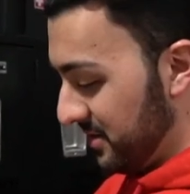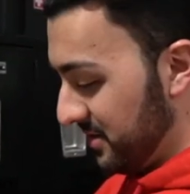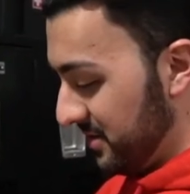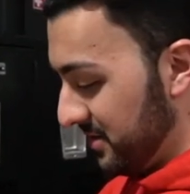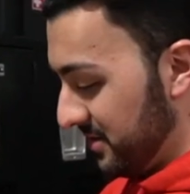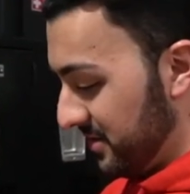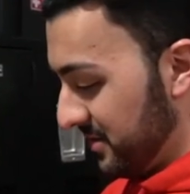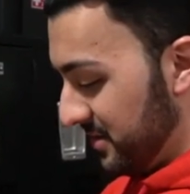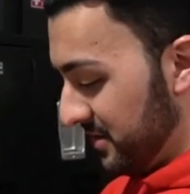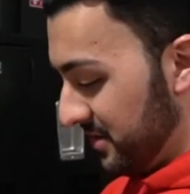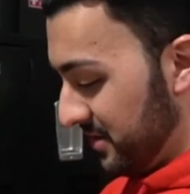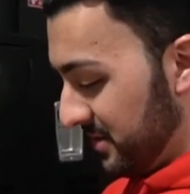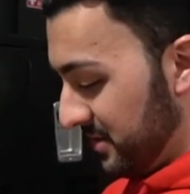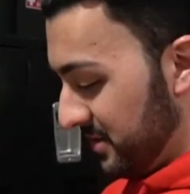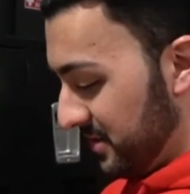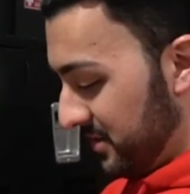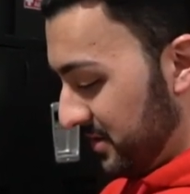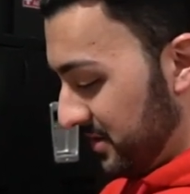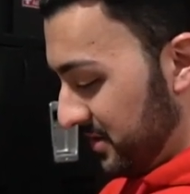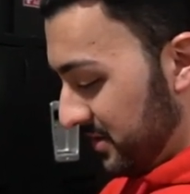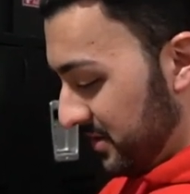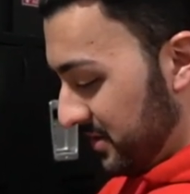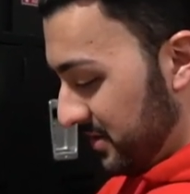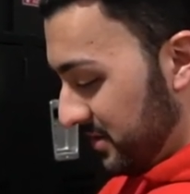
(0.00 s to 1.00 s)
Okay.
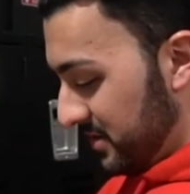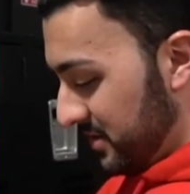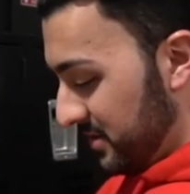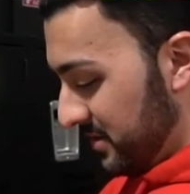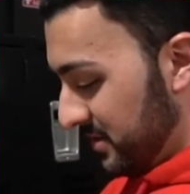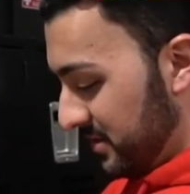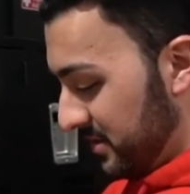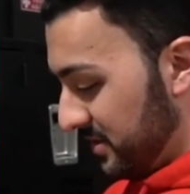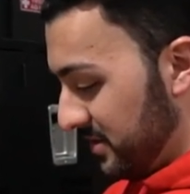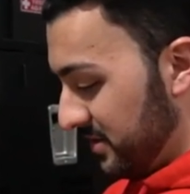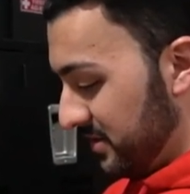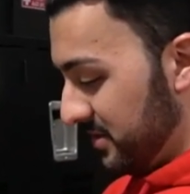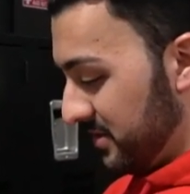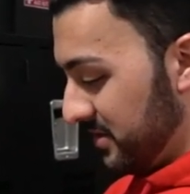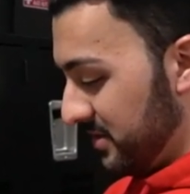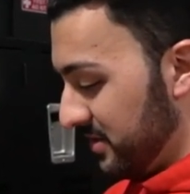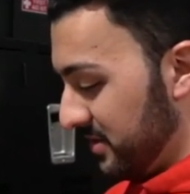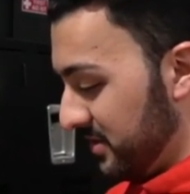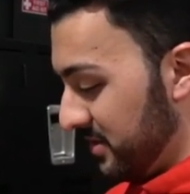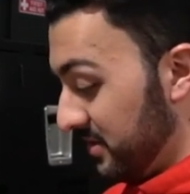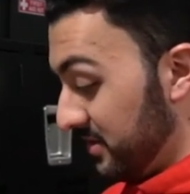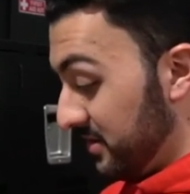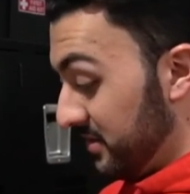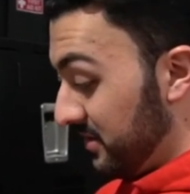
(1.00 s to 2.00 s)
I don't know anything about it,
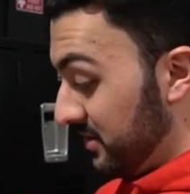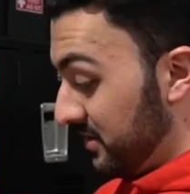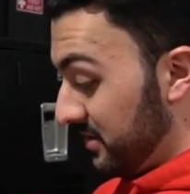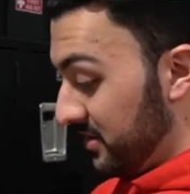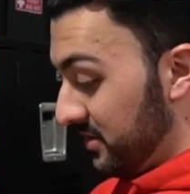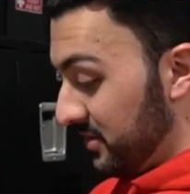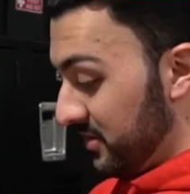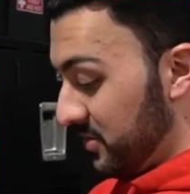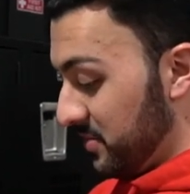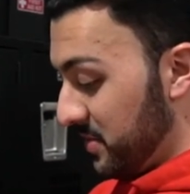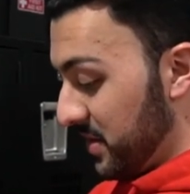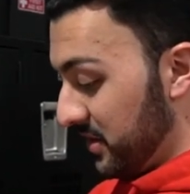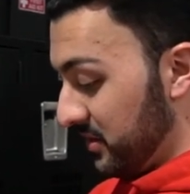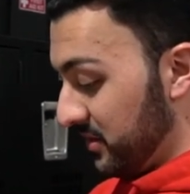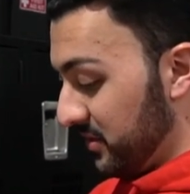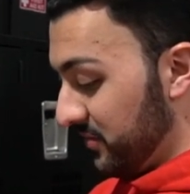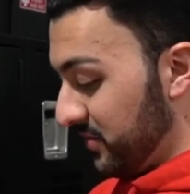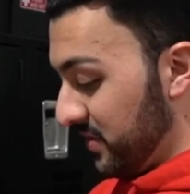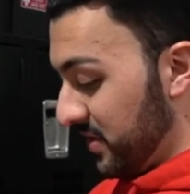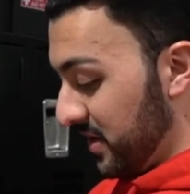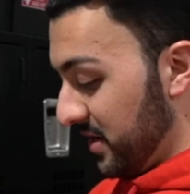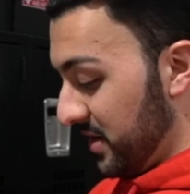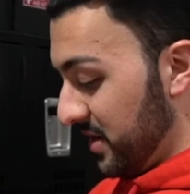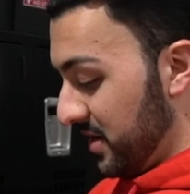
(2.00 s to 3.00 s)
but about to
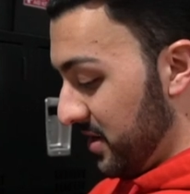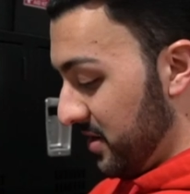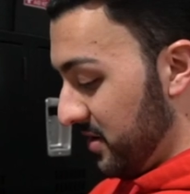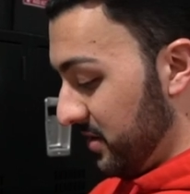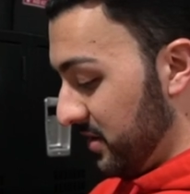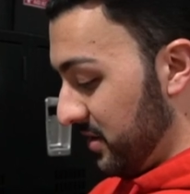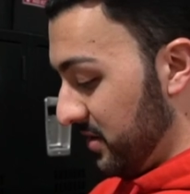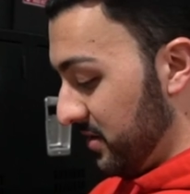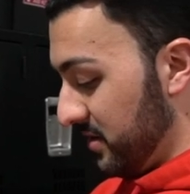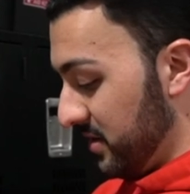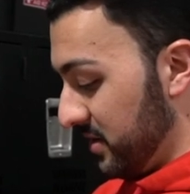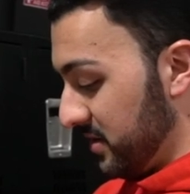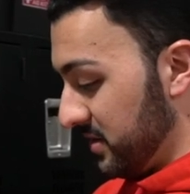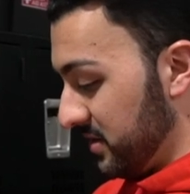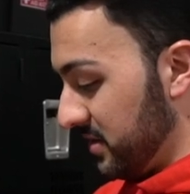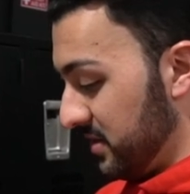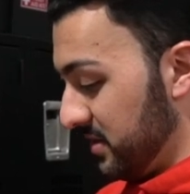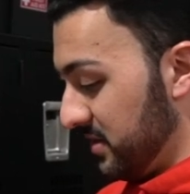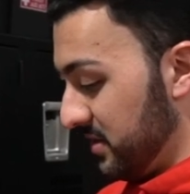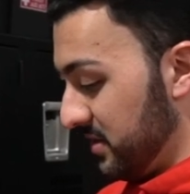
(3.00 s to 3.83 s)
find out. Here it is.